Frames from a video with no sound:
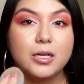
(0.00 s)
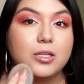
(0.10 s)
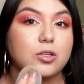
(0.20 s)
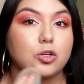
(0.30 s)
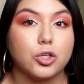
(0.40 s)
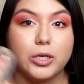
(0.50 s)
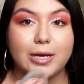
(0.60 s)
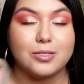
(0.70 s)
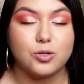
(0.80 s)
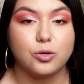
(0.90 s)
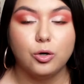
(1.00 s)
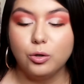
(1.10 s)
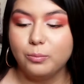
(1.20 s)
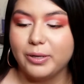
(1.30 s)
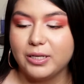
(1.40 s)
learn as you
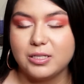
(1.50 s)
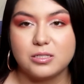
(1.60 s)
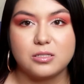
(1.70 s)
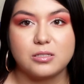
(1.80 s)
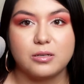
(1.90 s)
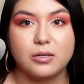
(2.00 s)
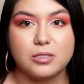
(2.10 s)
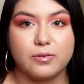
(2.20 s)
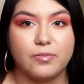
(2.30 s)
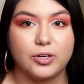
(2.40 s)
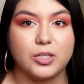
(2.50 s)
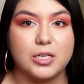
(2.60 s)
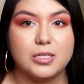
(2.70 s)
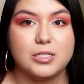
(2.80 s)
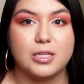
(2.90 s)
go, but it's a fairly
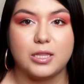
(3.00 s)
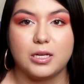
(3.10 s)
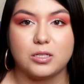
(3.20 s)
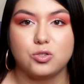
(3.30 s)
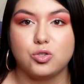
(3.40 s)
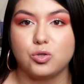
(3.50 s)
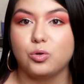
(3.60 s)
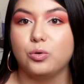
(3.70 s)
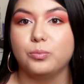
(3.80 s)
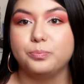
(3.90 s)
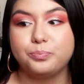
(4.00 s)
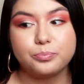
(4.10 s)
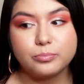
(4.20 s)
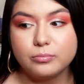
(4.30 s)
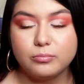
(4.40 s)
easy thing to
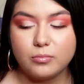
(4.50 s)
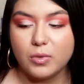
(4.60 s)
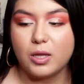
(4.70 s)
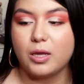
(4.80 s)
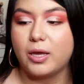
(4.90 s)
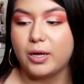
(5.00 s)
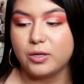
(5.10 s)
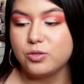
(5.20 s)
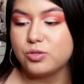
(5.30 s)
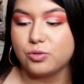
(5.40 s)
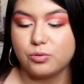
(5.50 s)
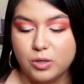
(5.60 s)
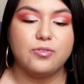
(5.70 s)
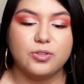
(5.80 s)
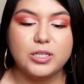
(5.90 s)
get used to.
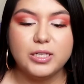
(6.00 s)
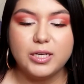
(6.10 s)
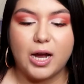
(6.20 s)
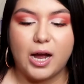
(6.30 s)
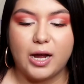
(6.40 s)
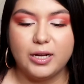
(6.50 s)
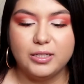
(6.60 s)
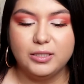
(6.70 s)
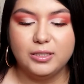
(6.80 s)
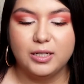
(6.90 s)
I feel like I